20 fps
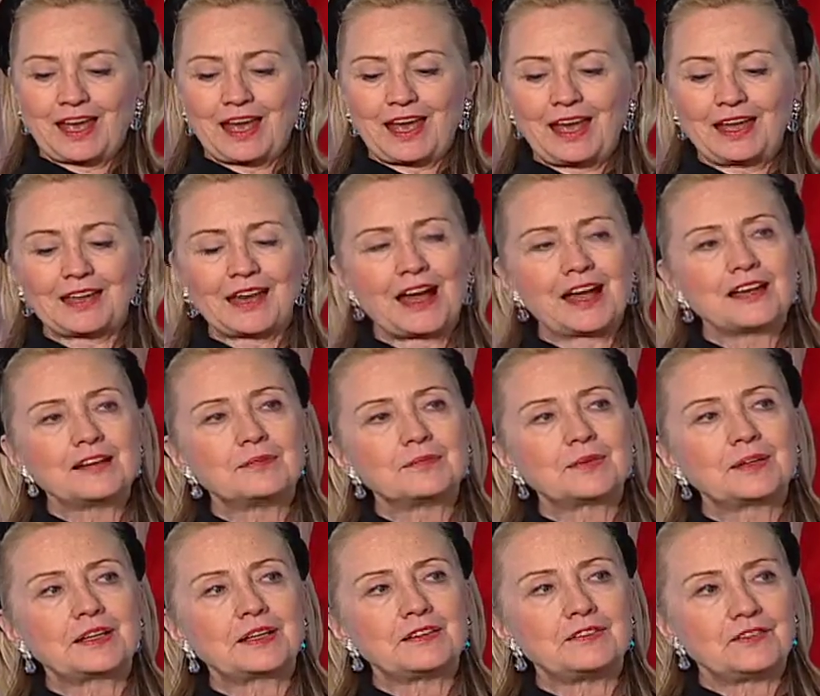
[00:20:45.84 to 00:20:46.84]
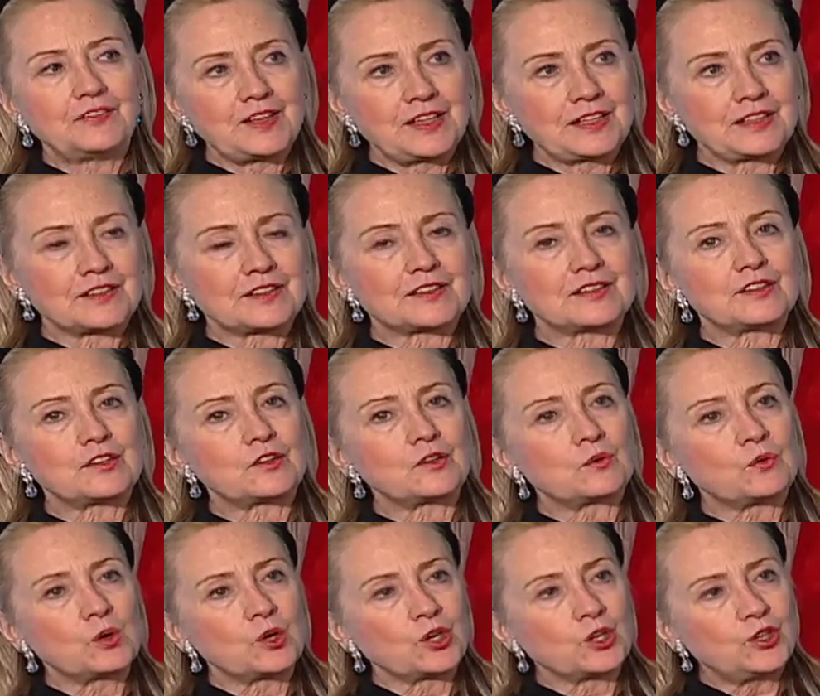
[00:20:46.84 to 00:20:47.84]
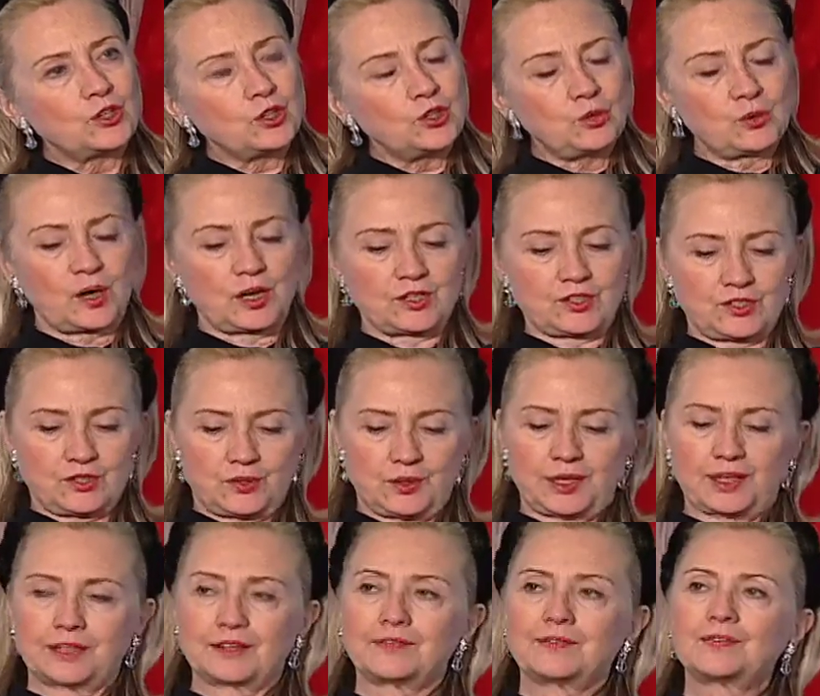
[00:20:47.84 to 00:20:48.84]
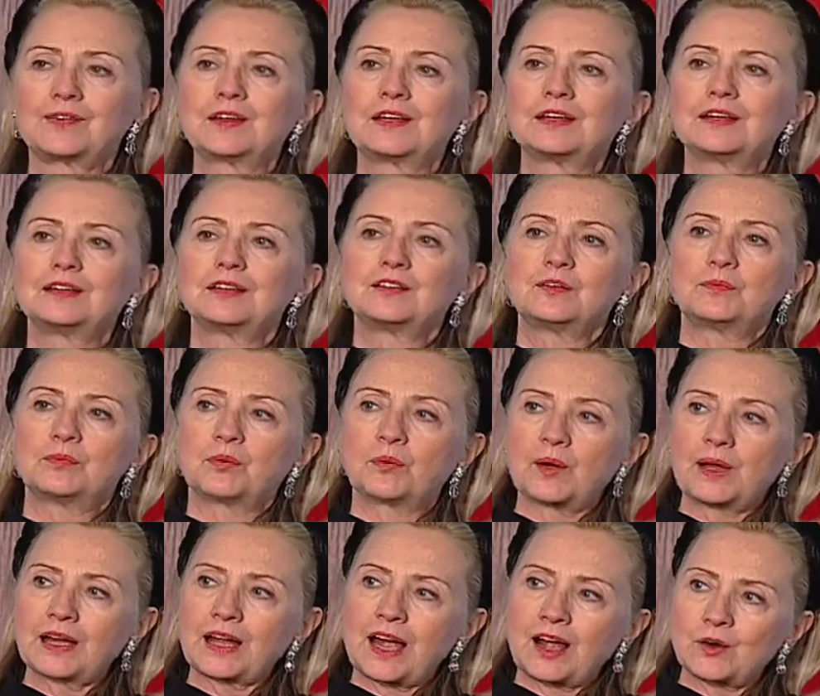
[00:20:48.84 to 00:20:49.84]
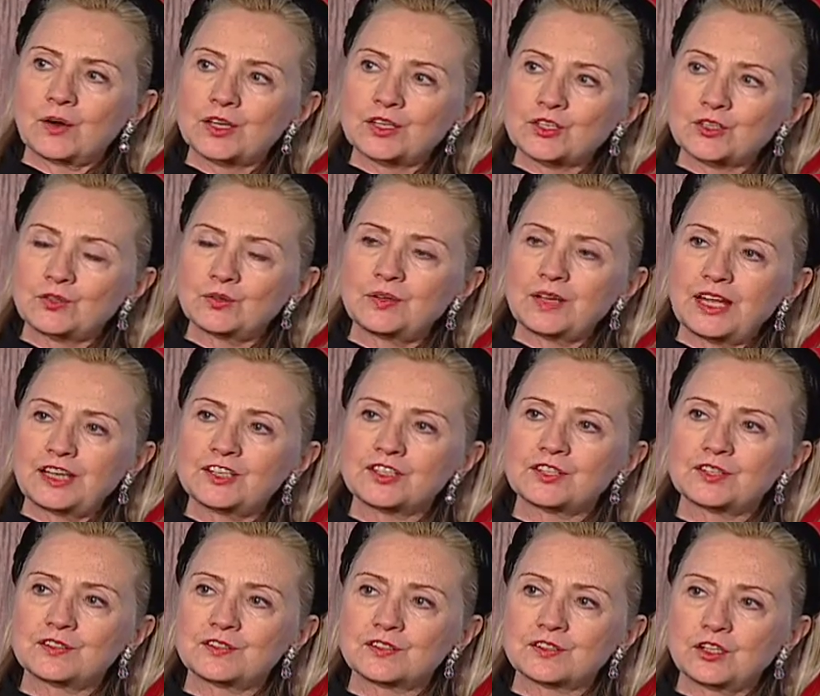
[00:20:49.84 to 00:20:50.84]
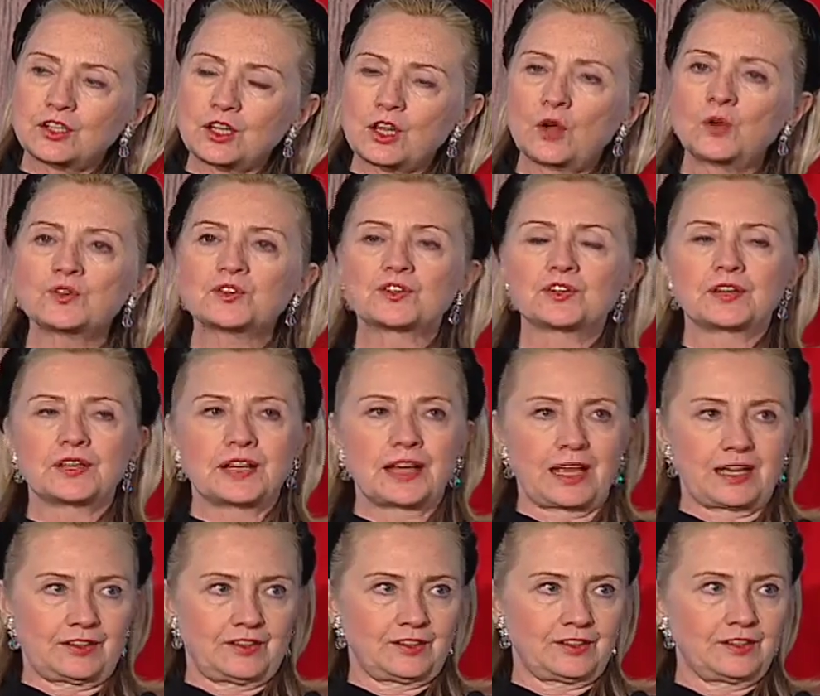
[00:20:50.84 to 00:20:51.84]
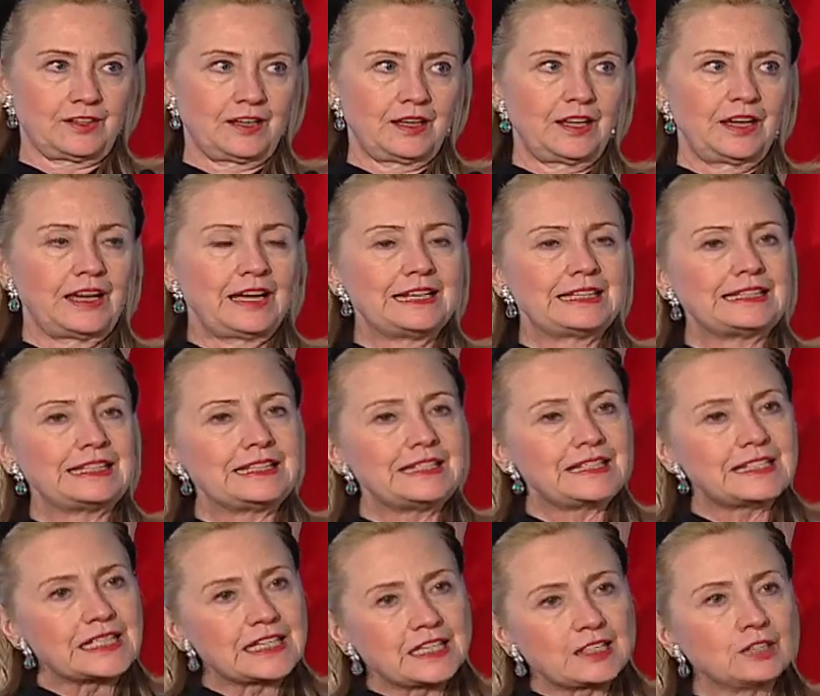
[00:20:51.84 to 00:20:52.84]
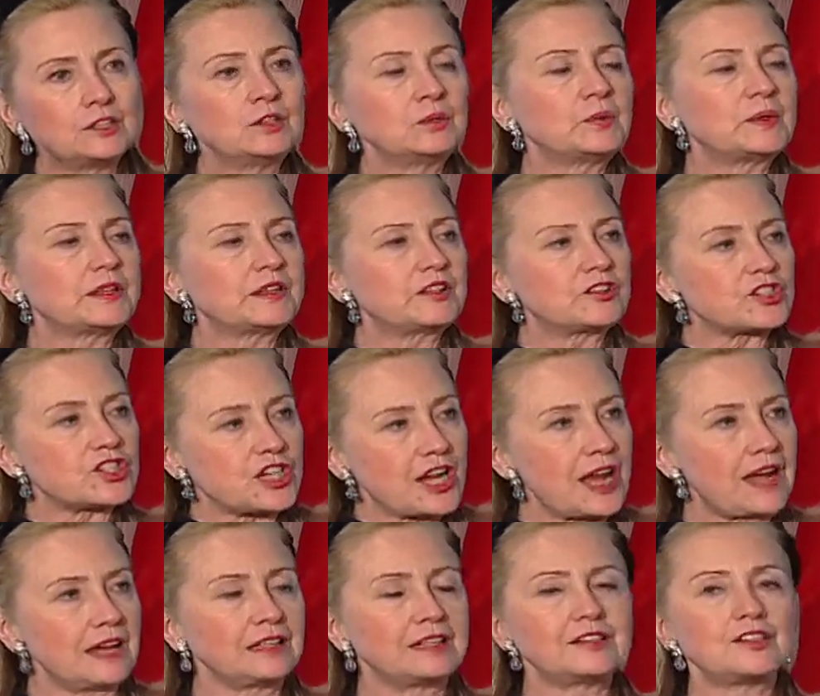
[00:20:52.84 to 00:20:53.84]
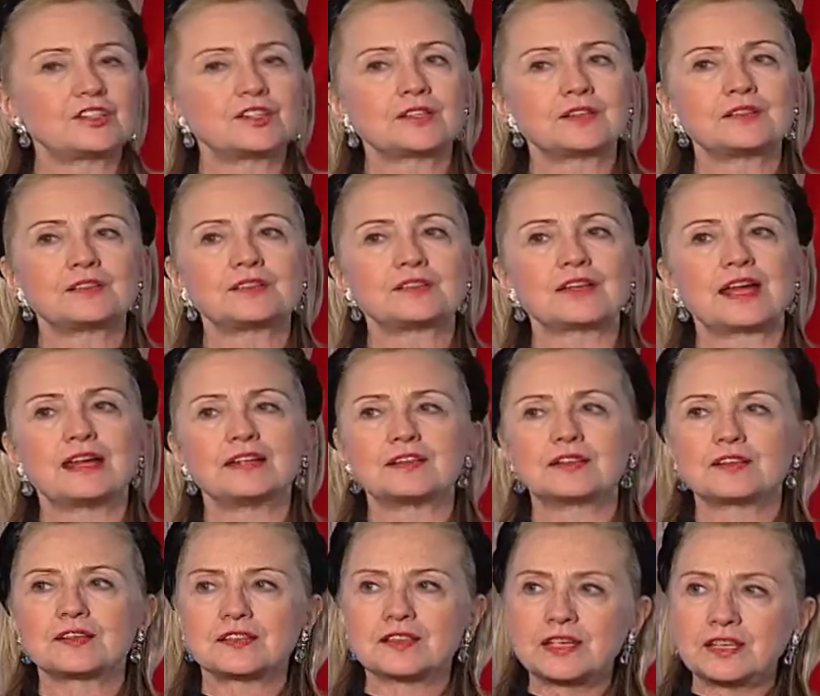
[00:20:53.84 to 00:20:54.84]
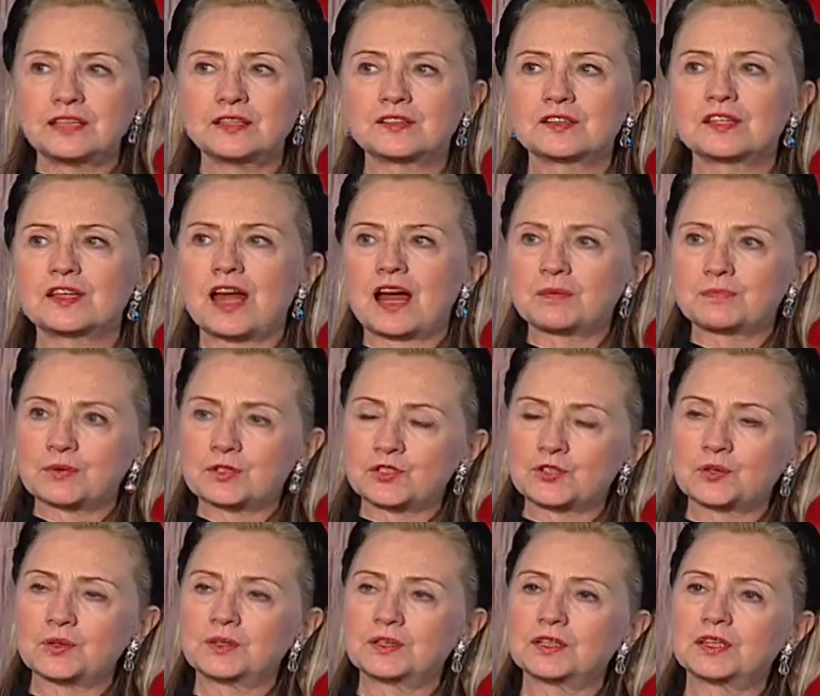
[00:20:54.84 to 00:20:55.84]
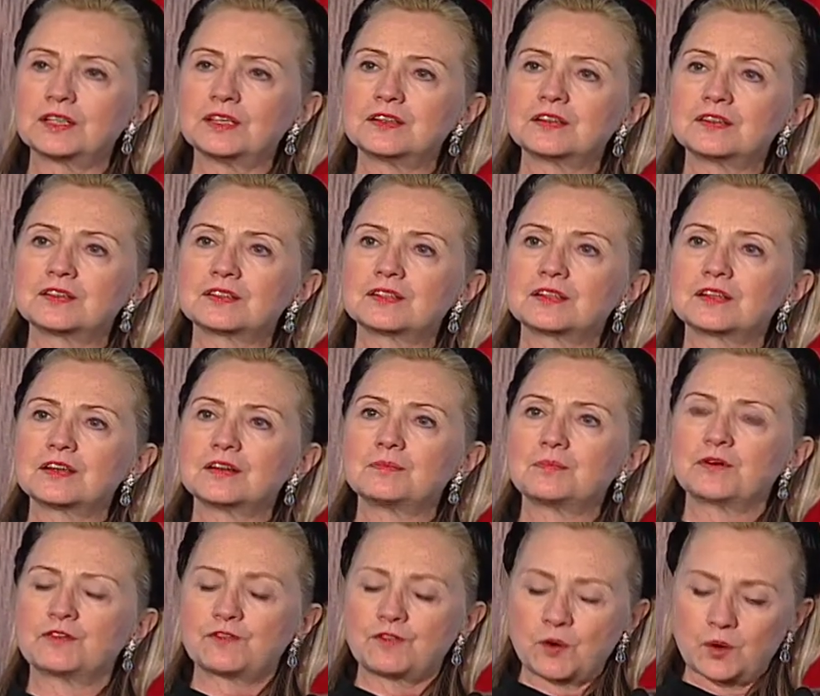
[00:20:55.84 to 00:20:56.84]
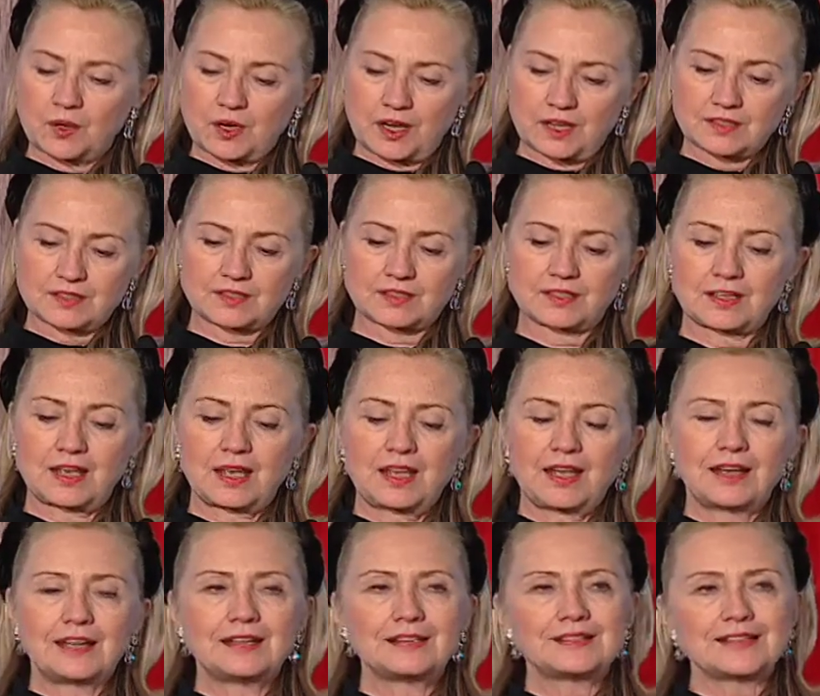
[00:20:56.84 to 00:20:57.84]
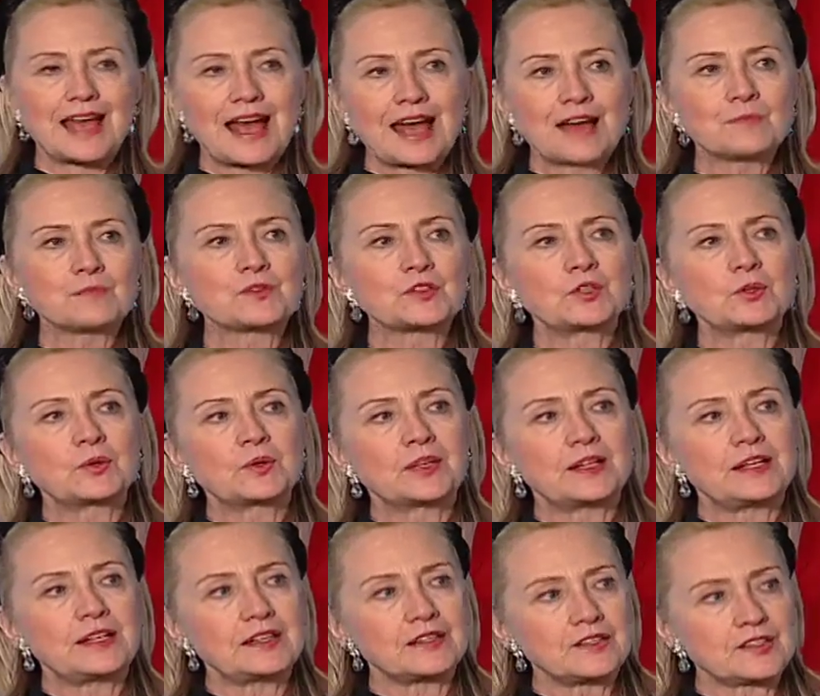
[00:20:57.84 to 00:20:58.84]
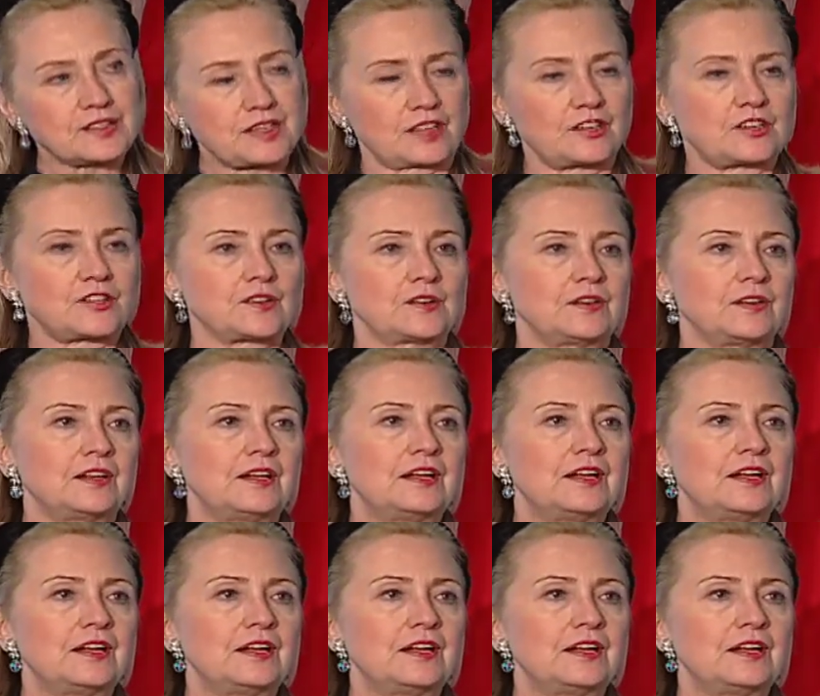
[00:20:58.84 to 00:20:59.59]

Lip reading: And I am convinced that the work you are doing to bring our two nations closer together, to deal with the challenges and seize the opportunities before us, is absolutely essential,